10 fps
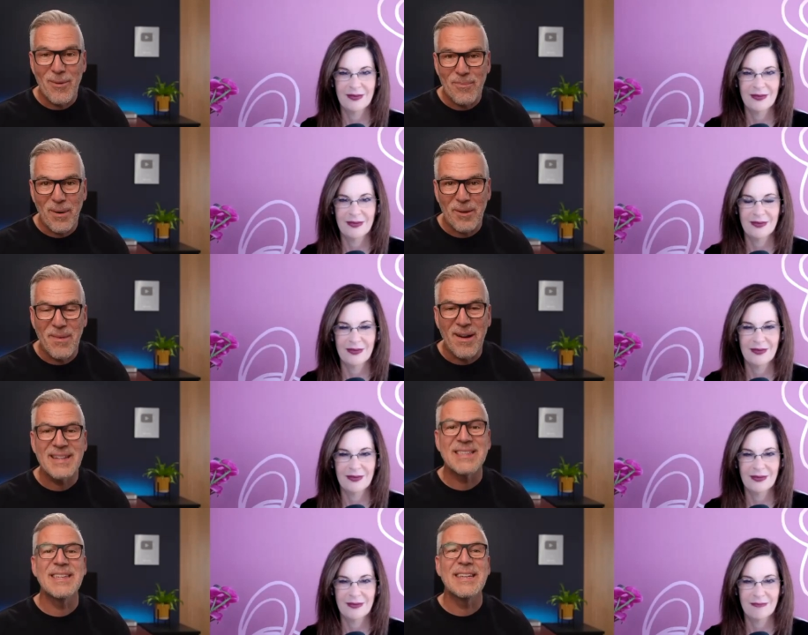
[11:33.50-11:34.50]
Speaker 1: help on
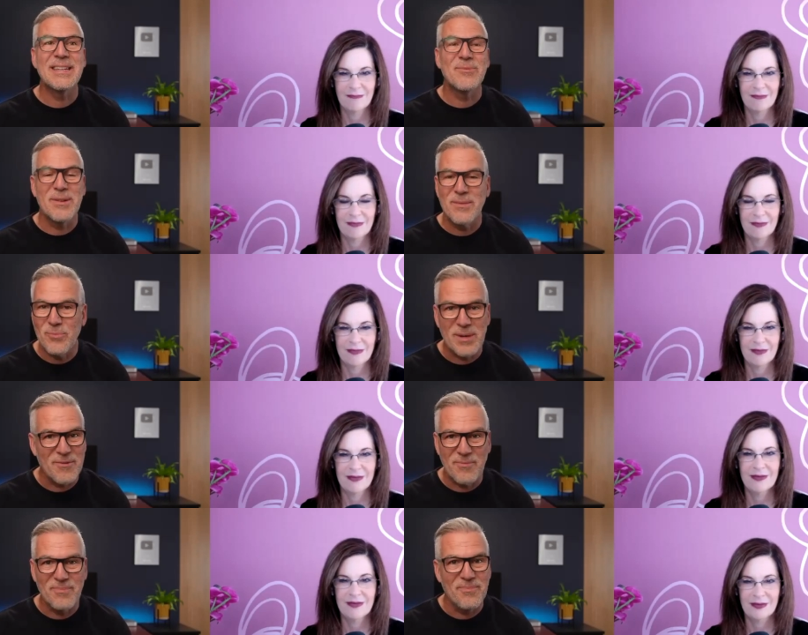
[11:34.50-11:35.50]
marketing, we'd, we'd
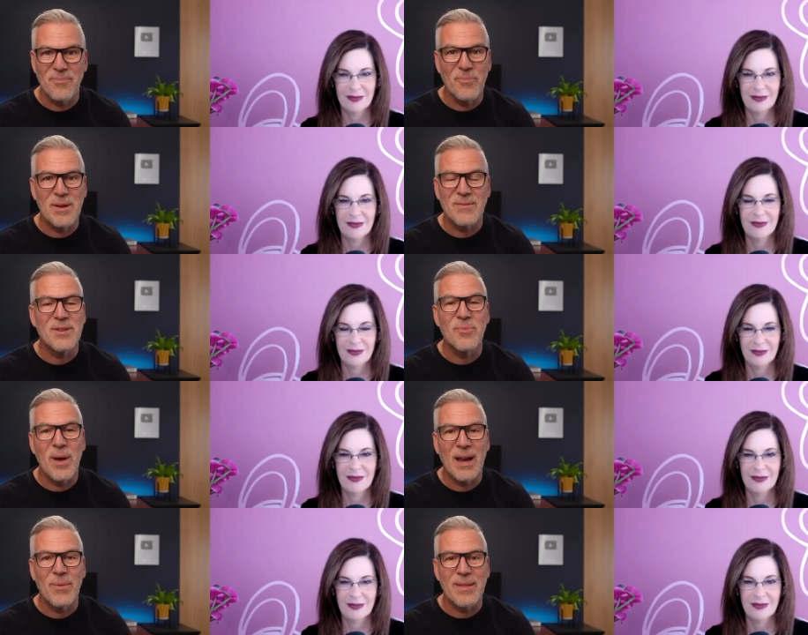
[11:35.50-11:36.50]
have we'd have done
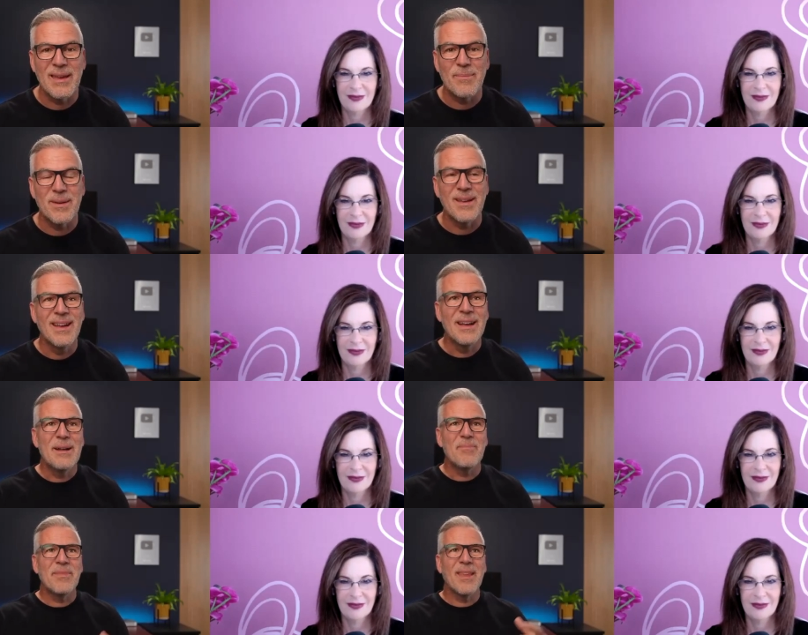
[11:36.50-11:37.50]
well with it. But
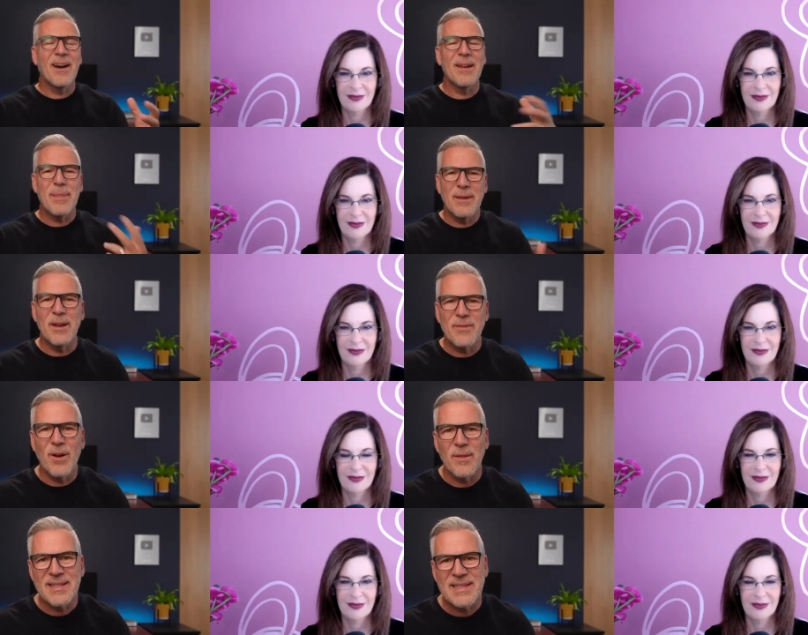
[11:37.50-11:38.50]
I don't think I'd have
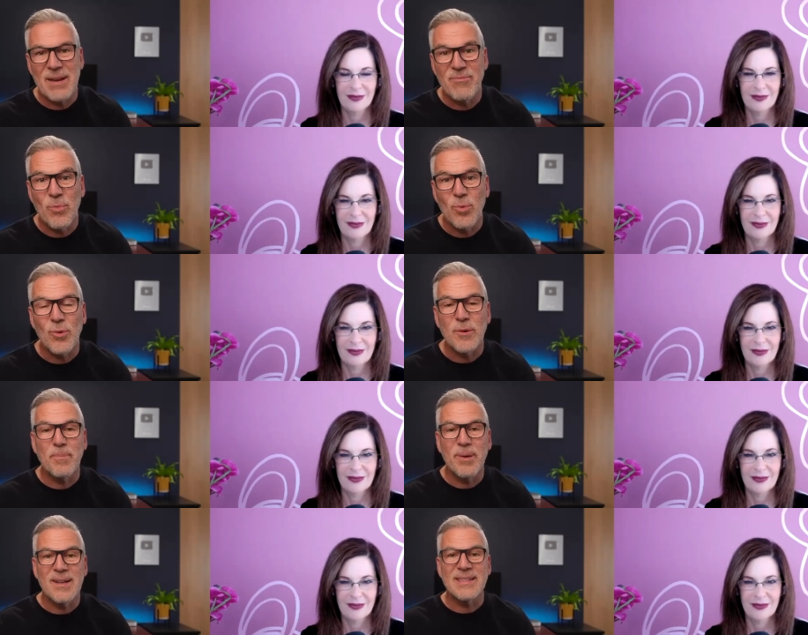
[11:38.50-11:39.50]
got the same
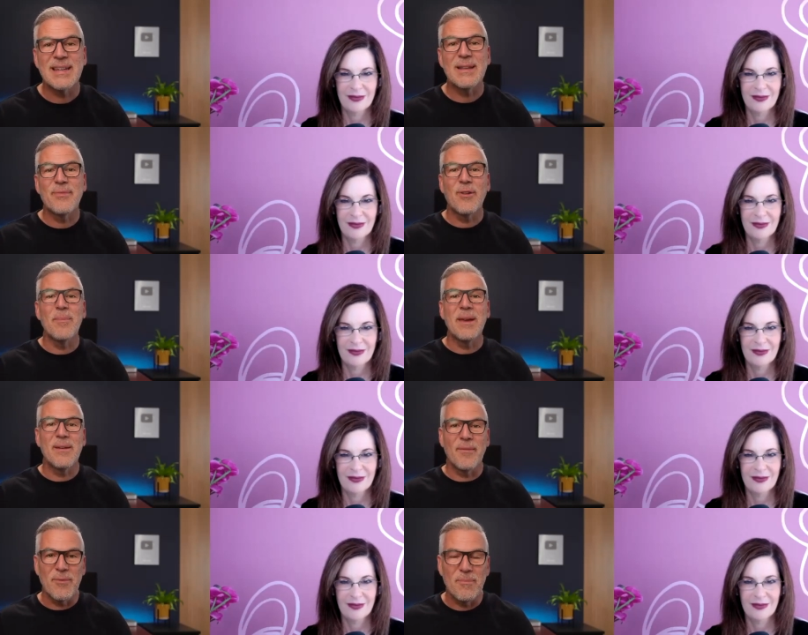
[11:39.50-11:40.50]
reward personally from
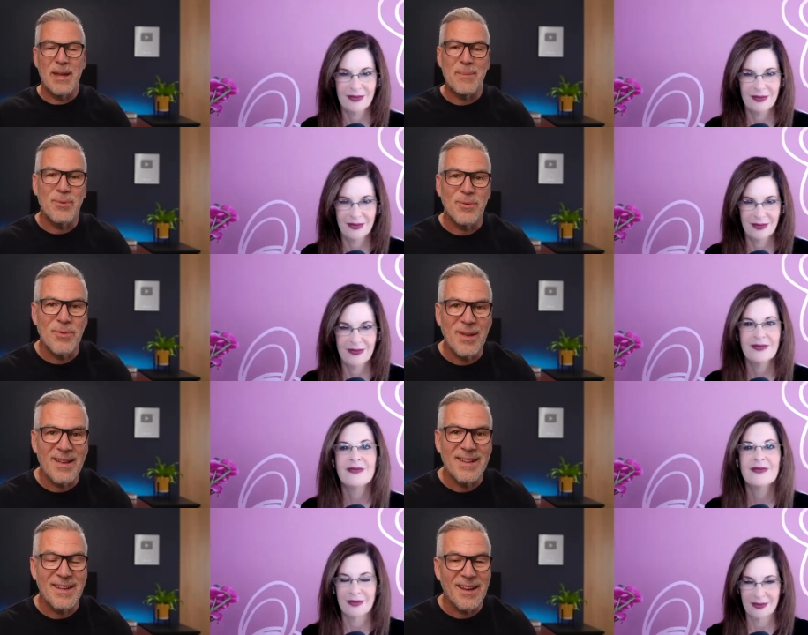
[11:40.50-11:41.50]
it from people,
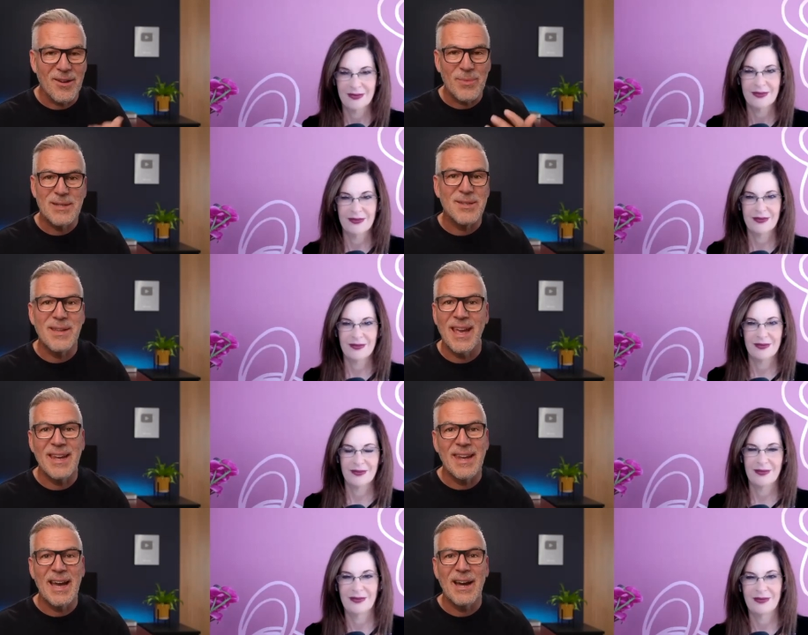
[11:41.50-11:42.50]
uh, you know, like we do
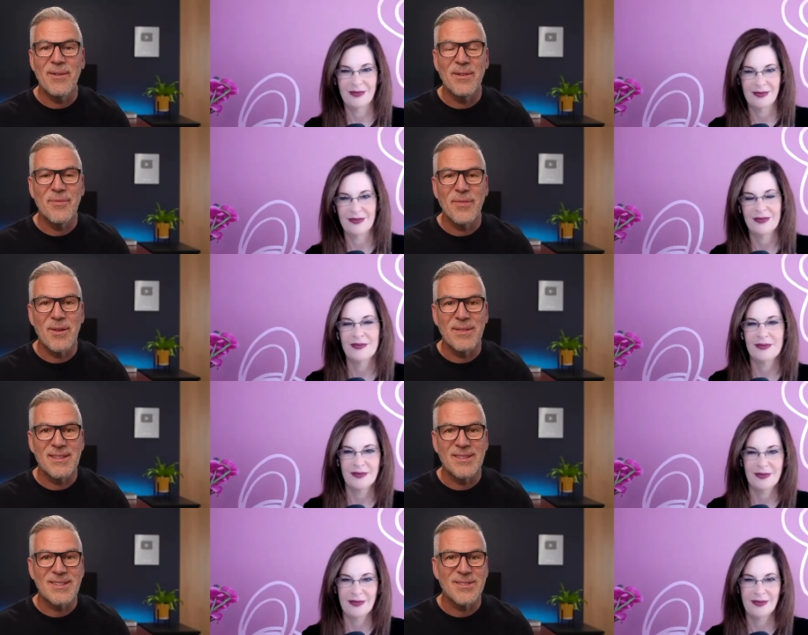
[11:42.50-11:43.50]
get now of folk
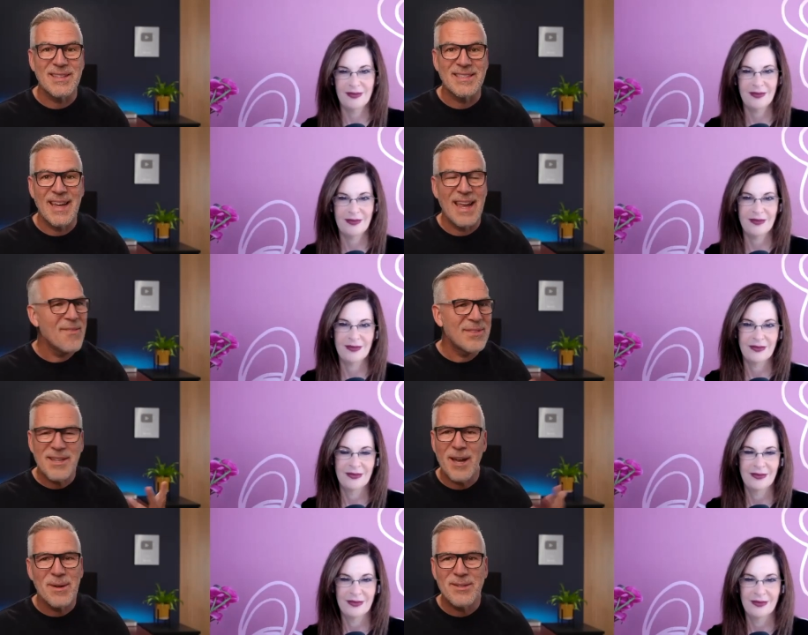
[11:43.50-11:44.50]
that just sort of say, every
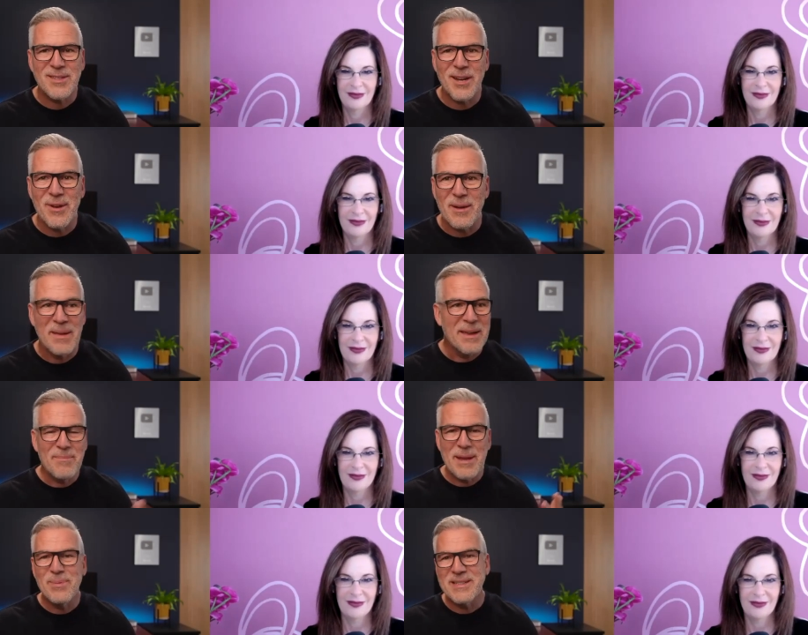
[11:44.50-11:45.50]
time I show up,
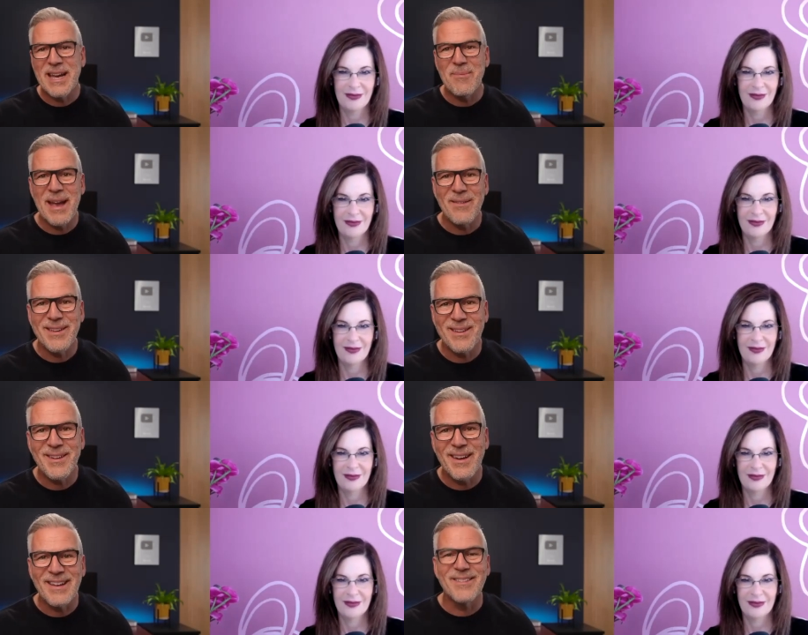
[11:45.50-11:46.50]
people tell me how
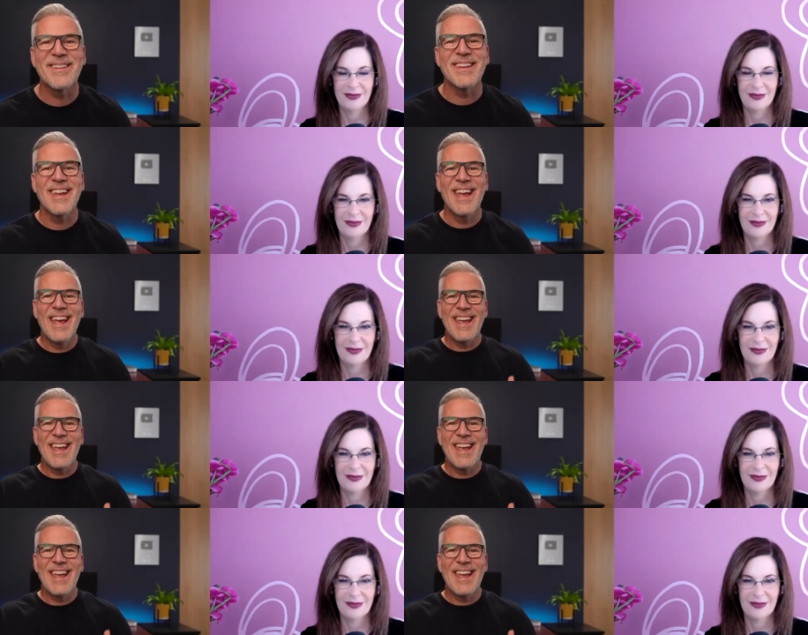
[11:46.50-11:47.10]
good I look, and